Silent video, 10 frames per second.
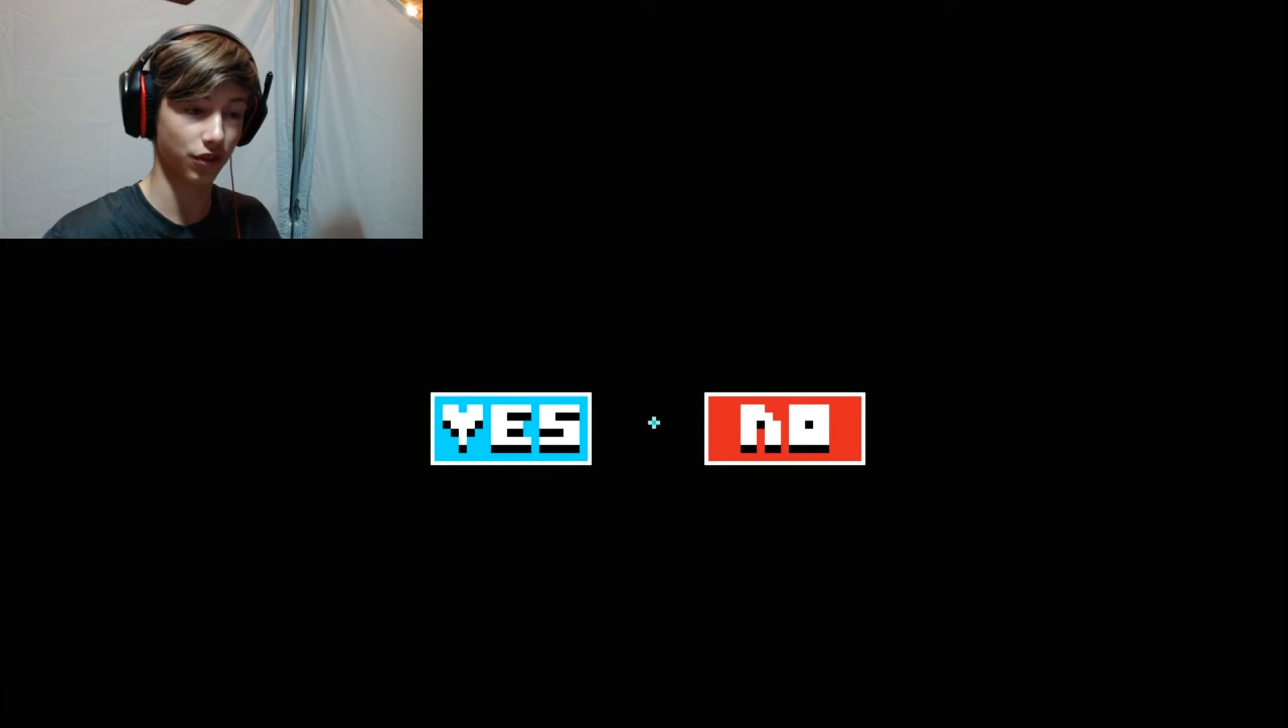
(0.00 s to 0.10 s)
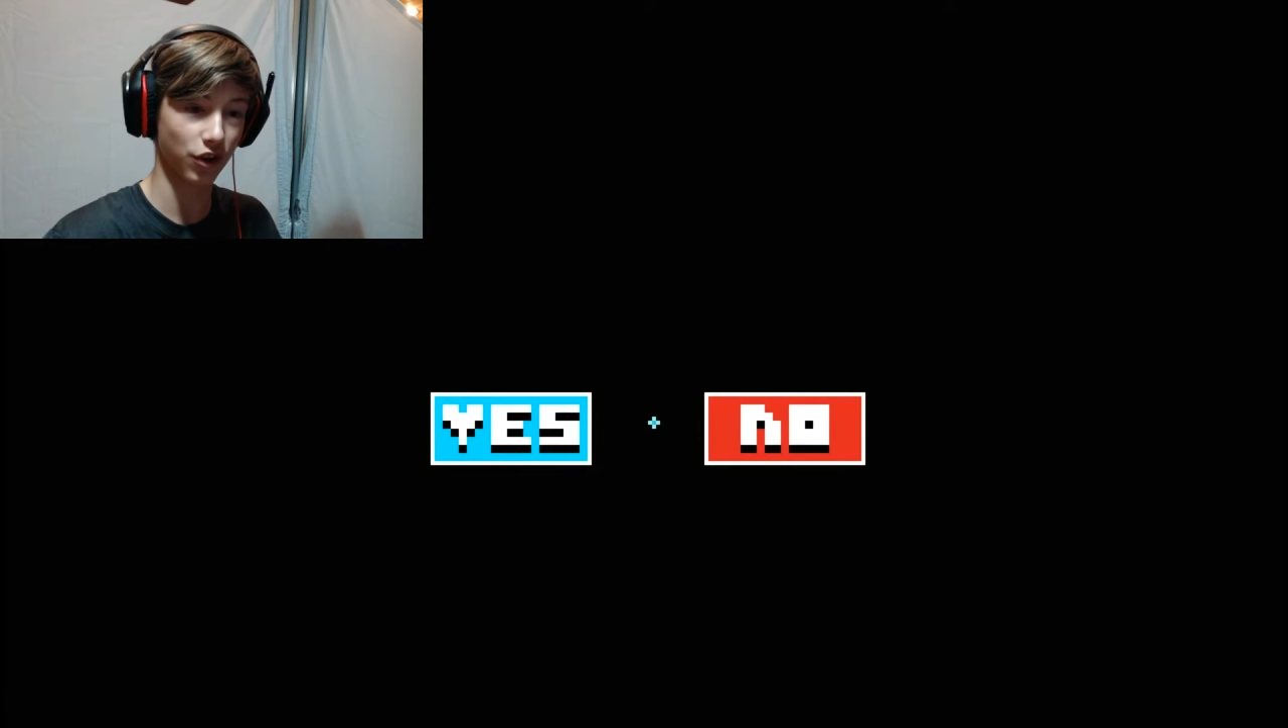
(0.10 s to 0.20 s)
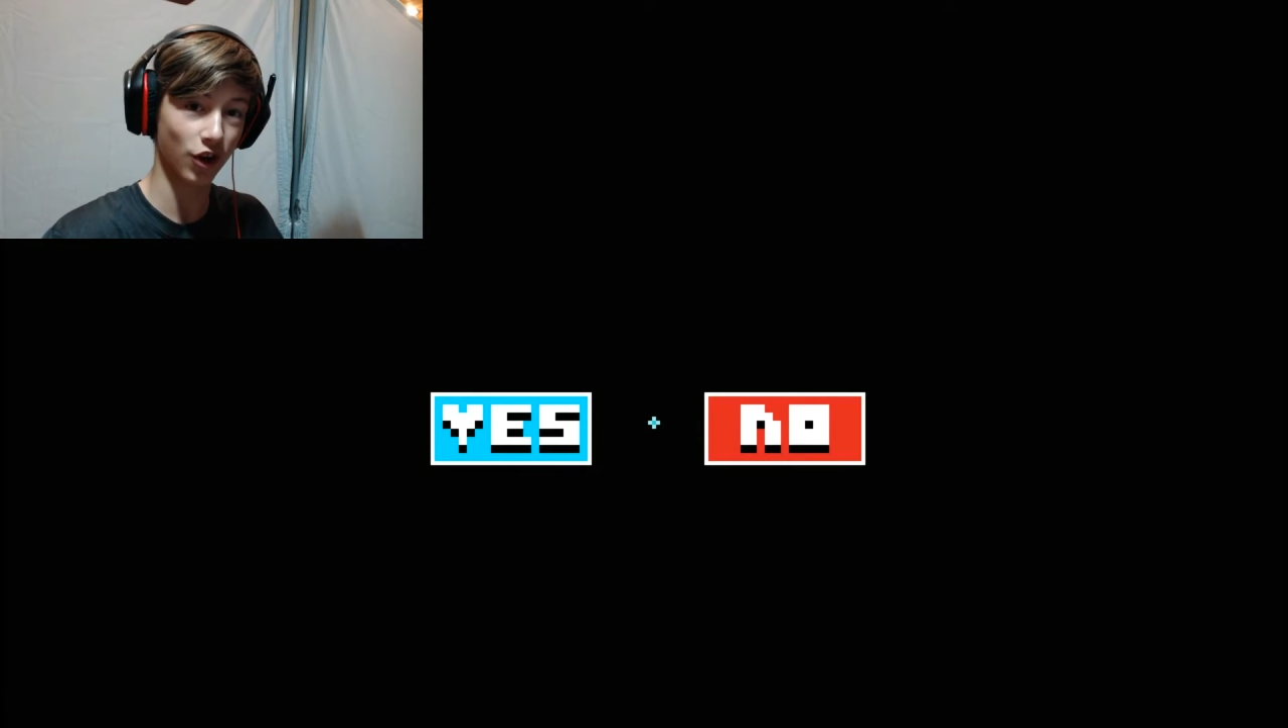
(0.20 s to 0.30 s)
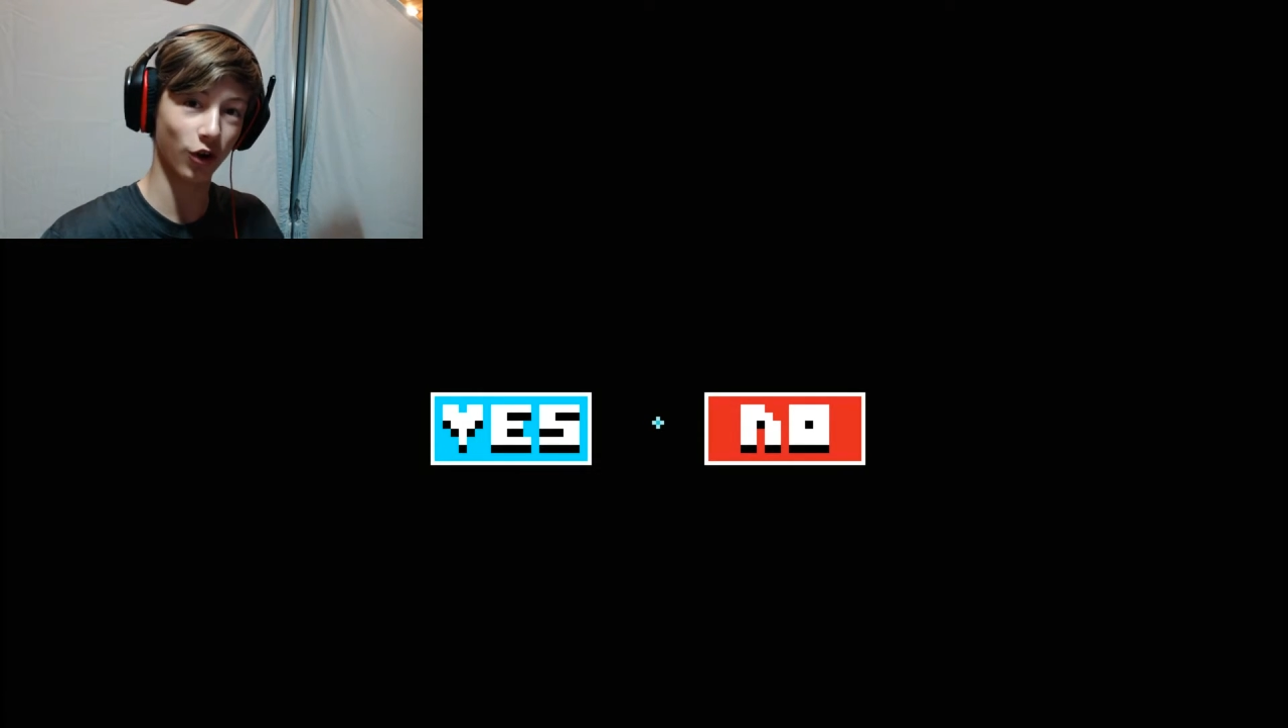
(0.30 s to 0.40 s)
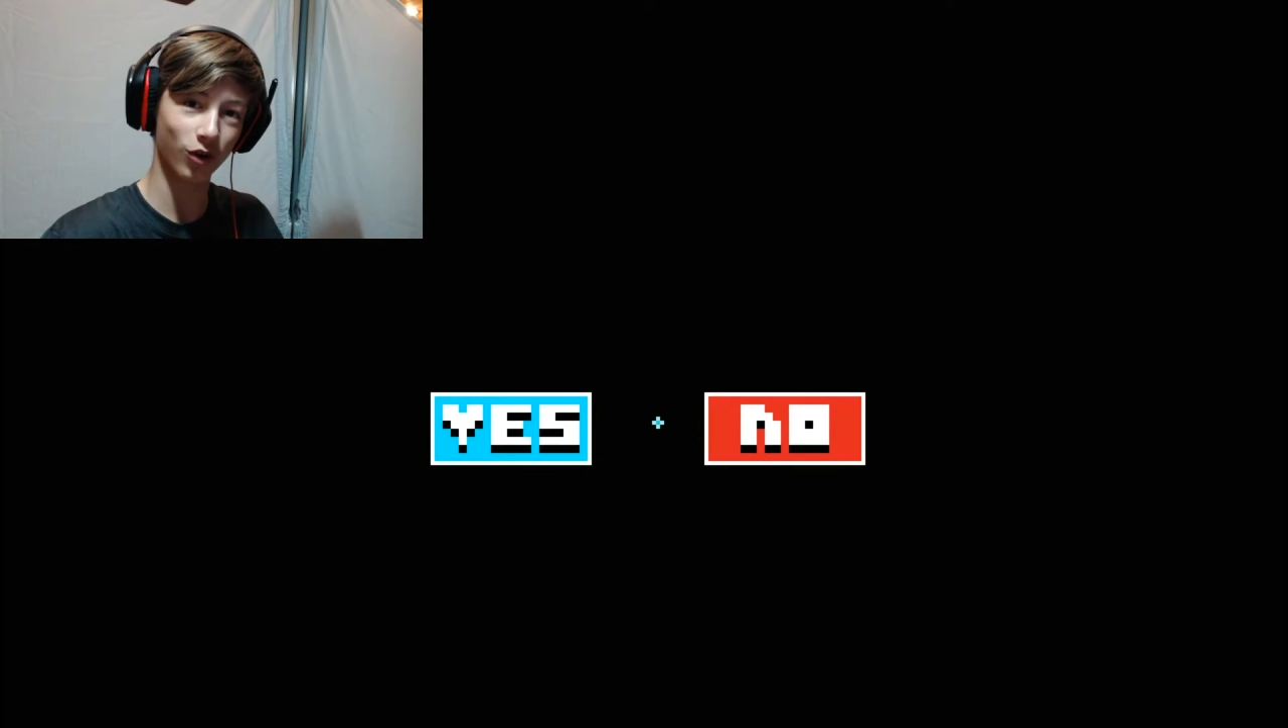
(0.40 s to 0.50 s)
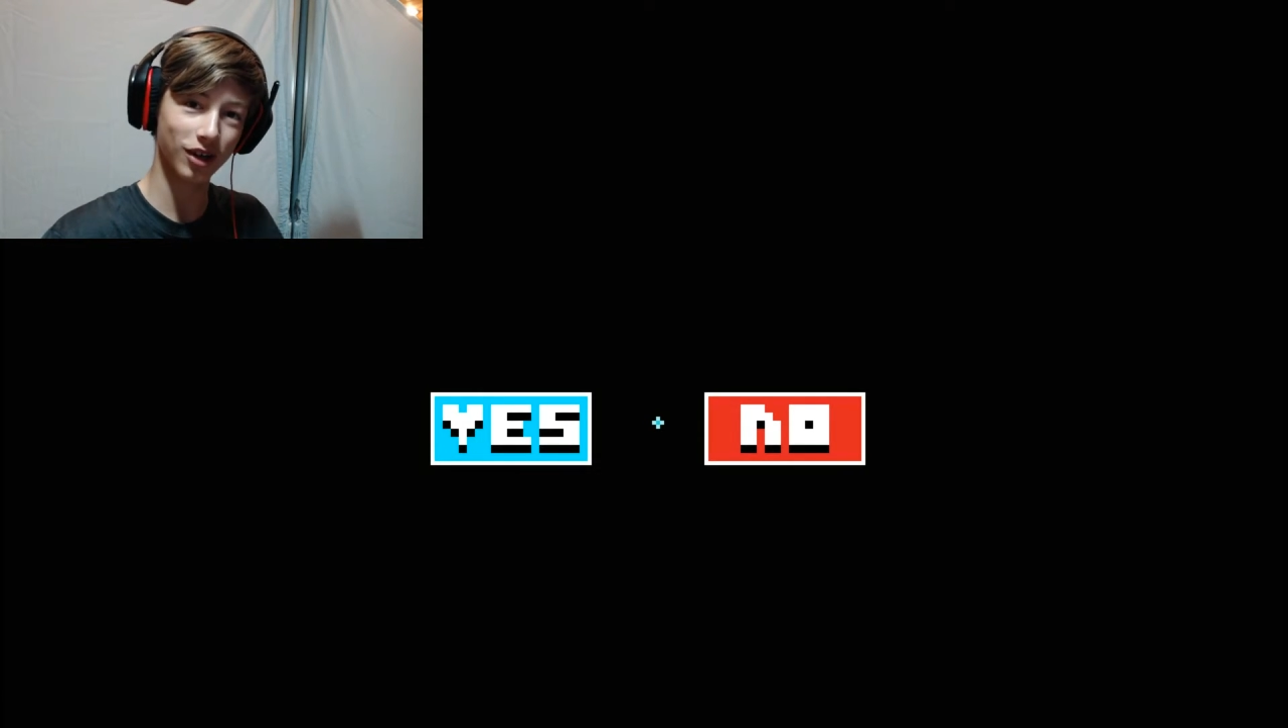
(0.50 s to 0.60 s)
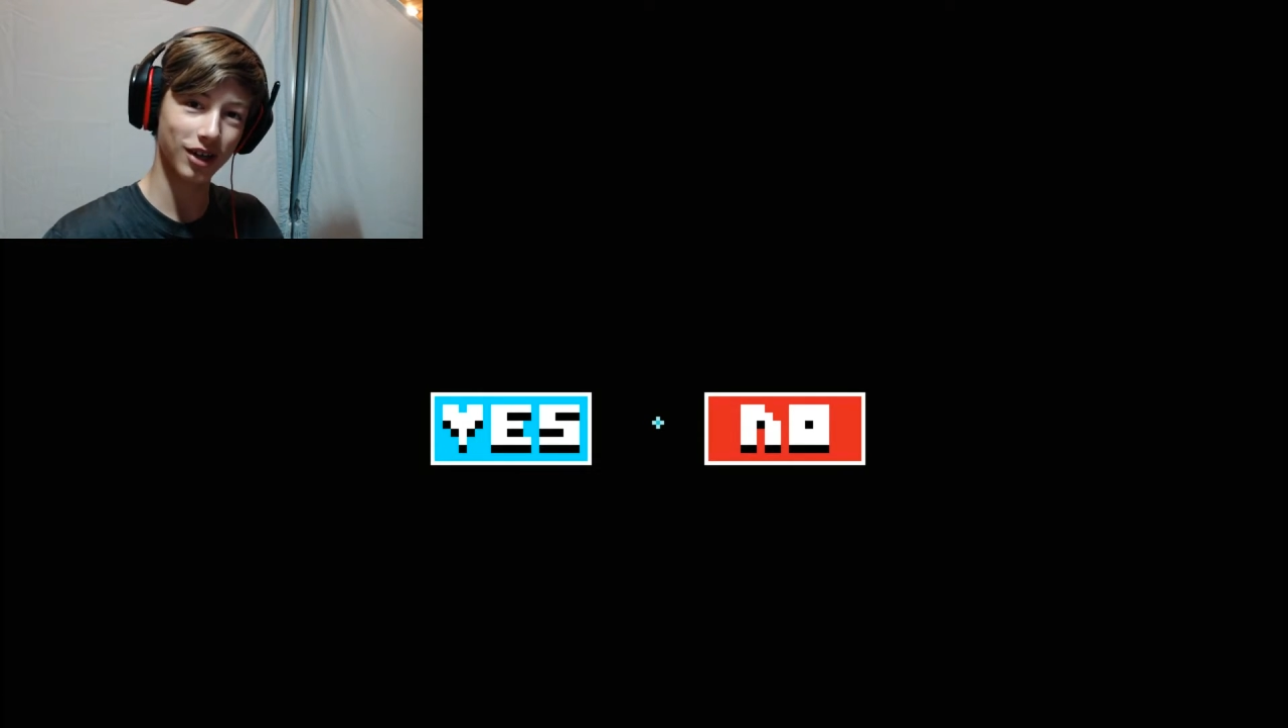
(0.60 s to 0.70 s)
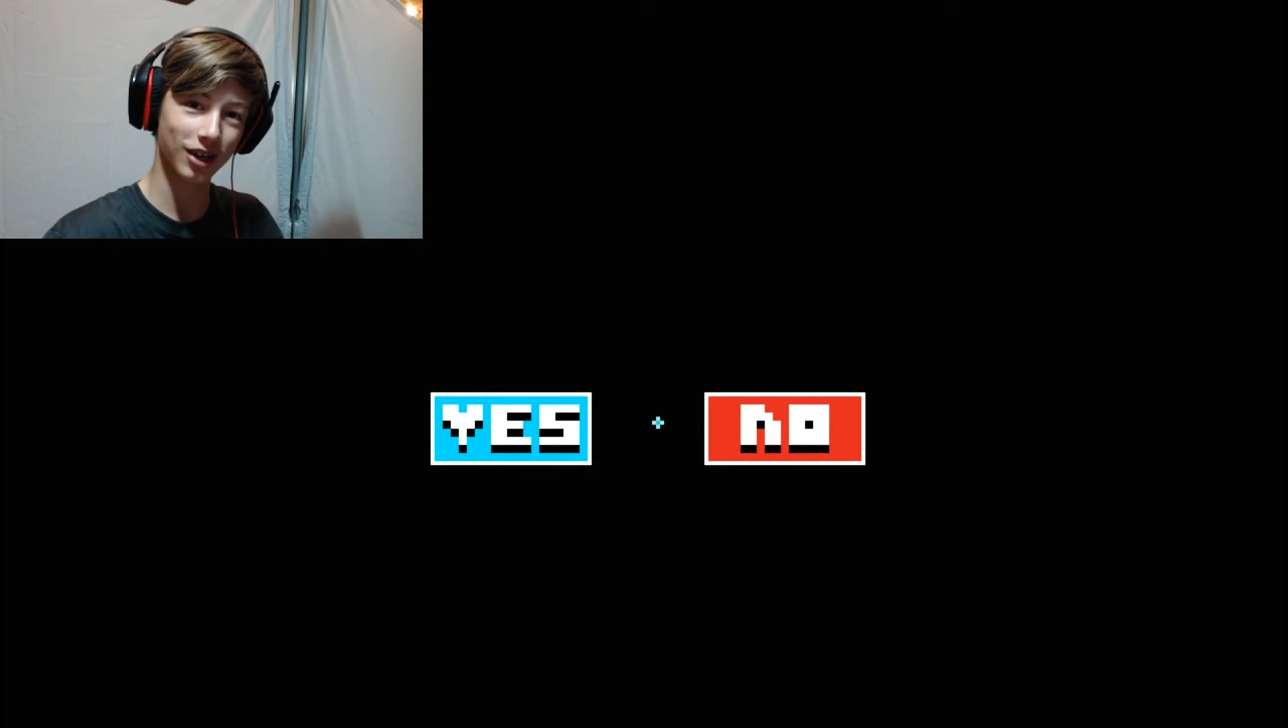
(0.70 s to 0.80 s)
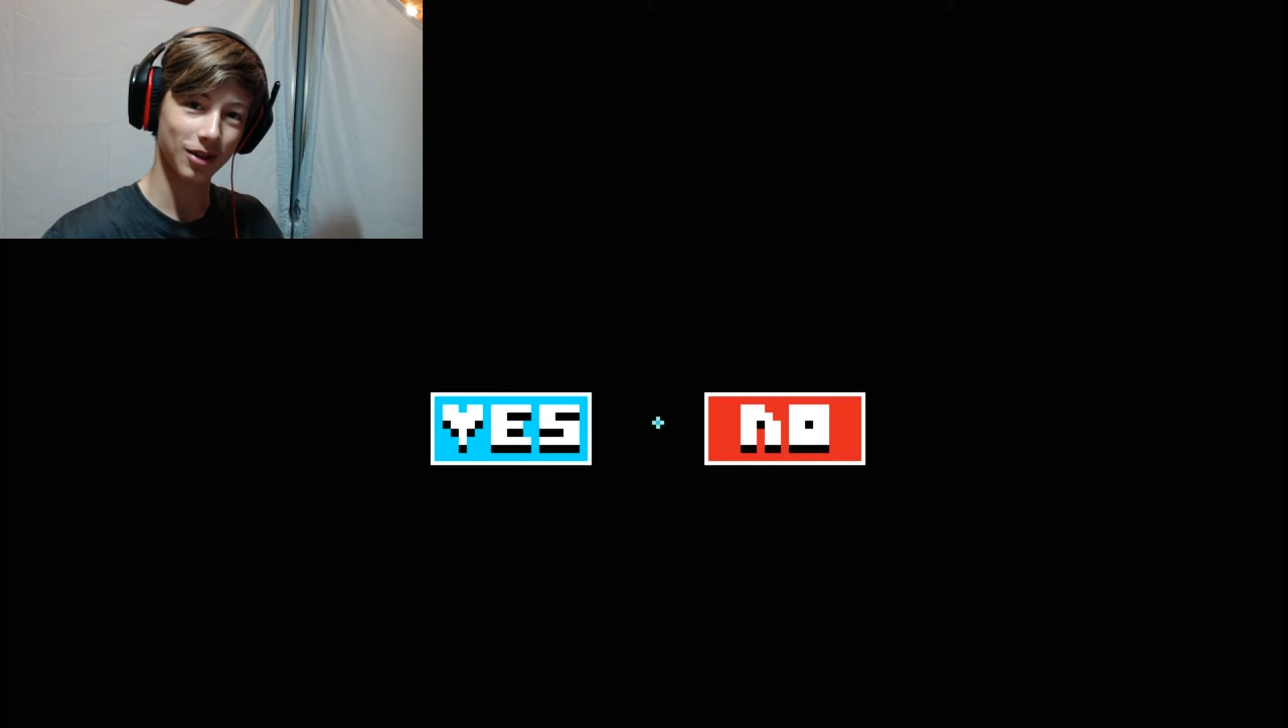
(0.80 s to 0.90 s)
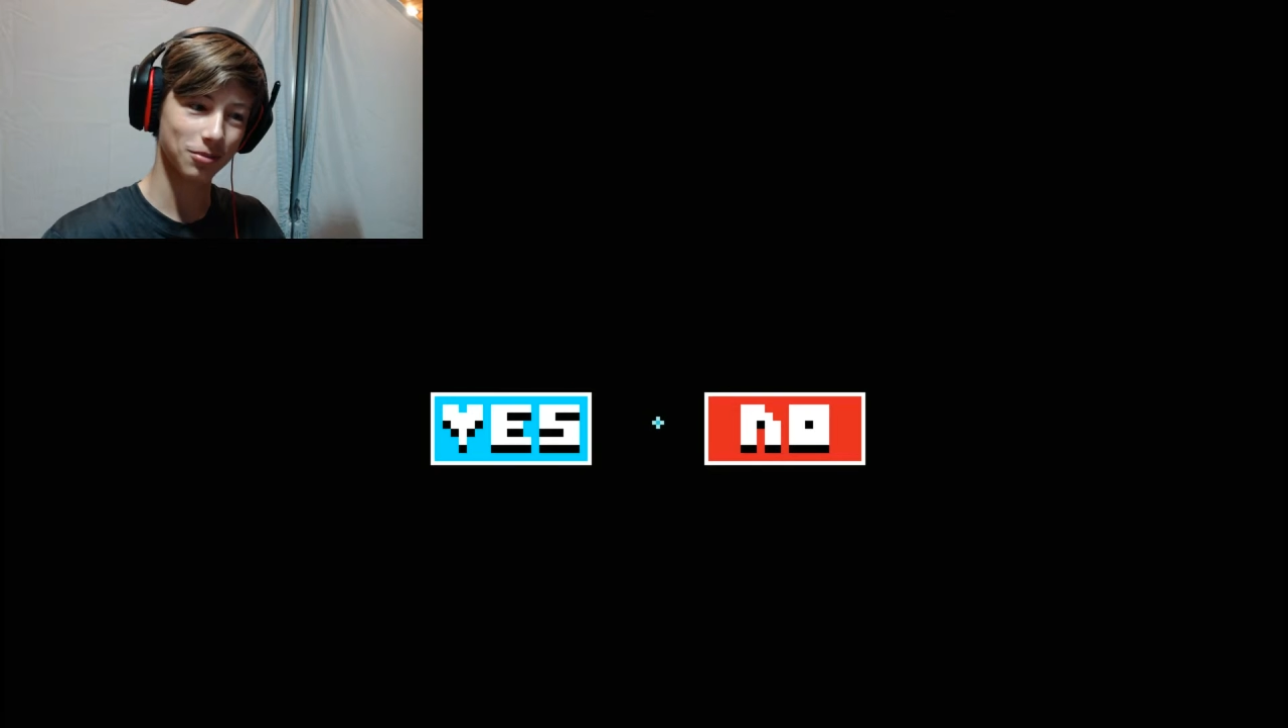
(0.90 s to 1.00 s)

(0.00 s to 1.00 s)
no